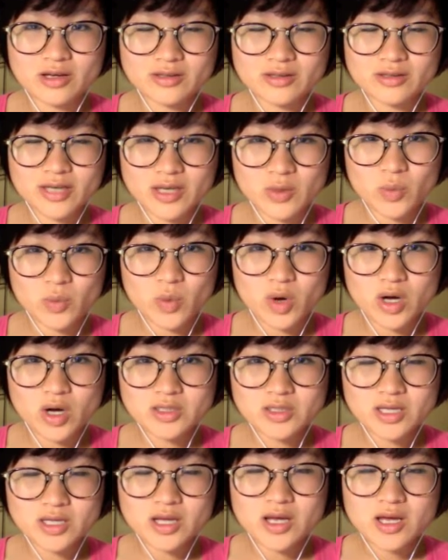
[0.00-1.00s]
He
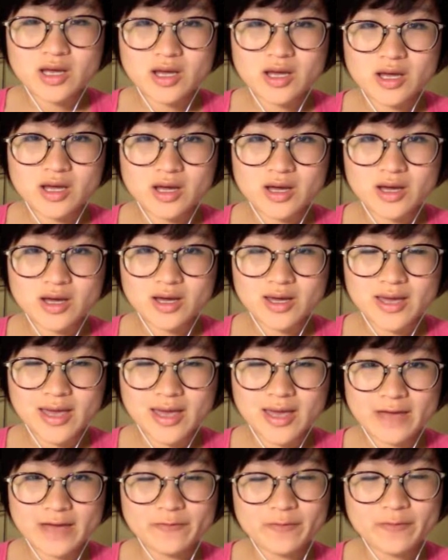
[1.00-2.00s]
would
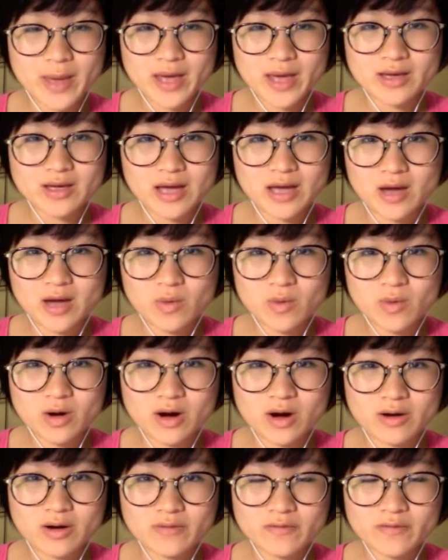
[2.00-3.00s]
give back
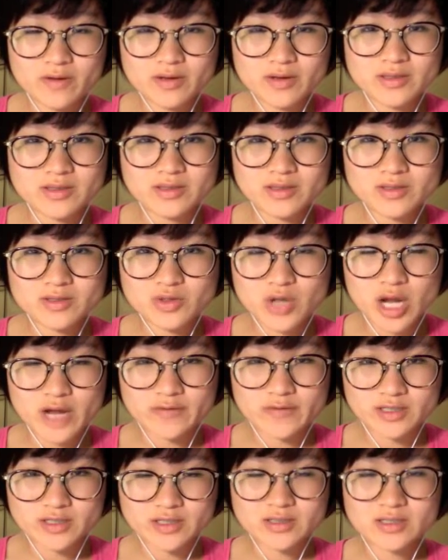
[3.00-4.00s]
our first
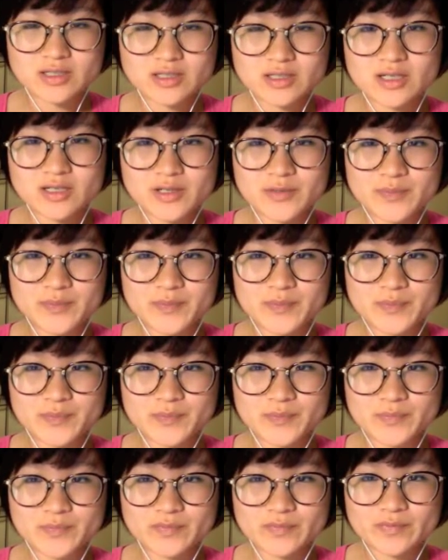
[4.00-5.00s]
draft.
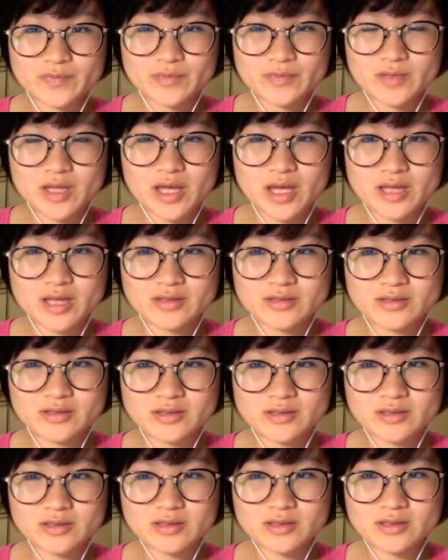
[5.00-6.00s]
And
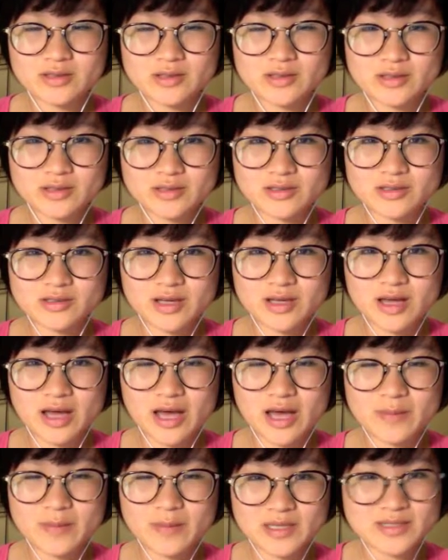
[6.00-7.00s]

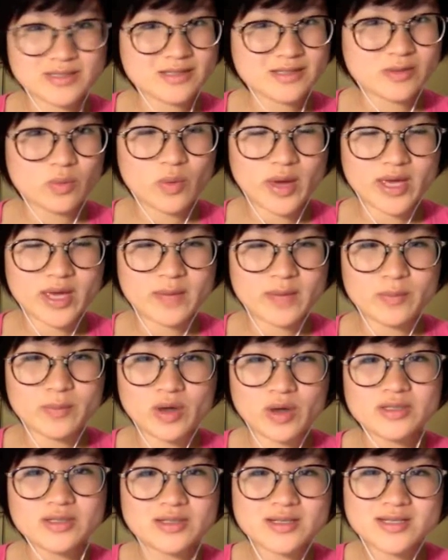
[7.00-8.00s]
I missed the one
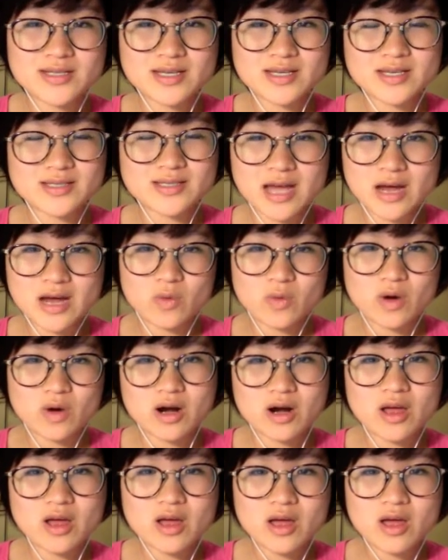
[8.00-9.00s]
important thing is
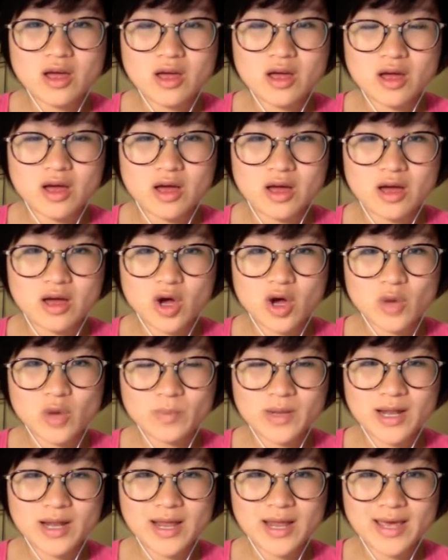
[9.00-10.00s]
our home
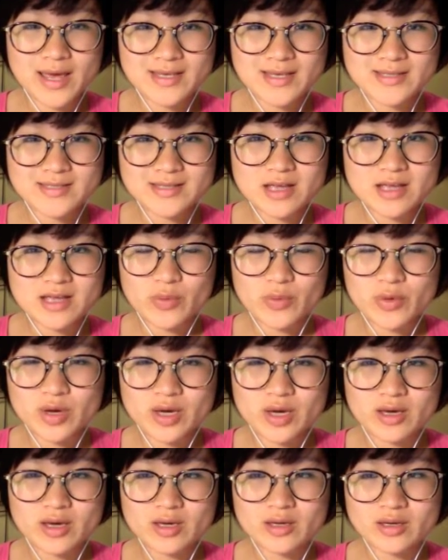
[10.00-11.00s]
place.
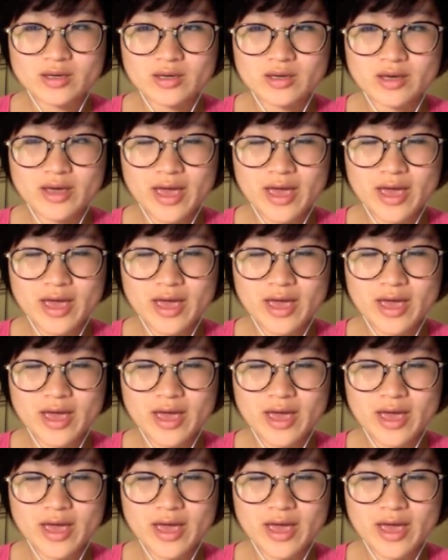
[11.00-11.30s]
We